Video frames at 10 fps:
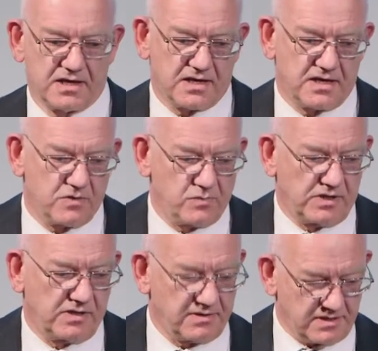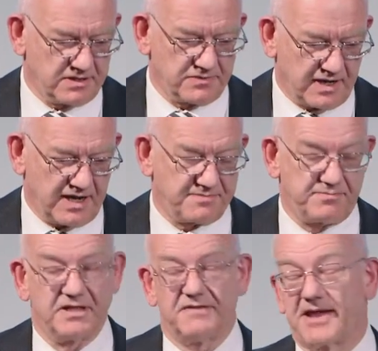will, you know, I
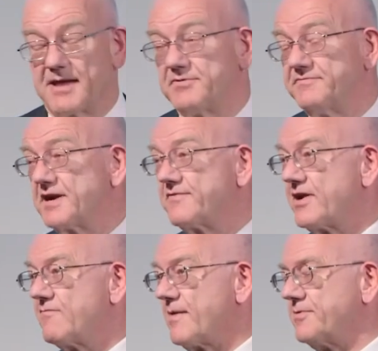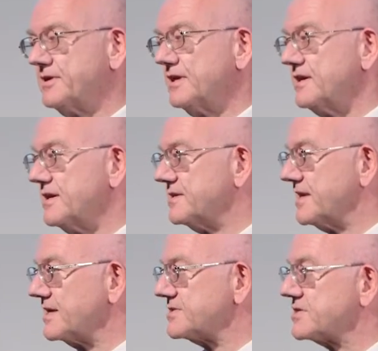believe, happen very, very rapidly in the
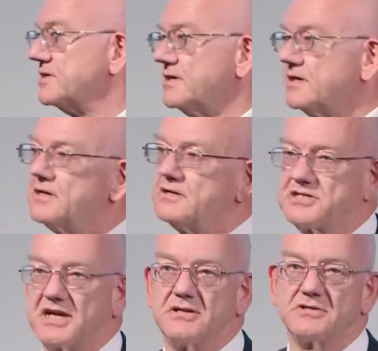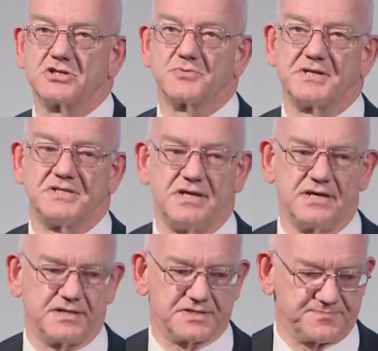next 10 to 20
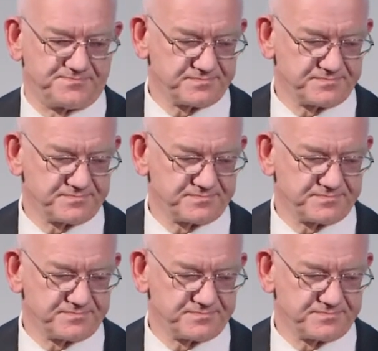years.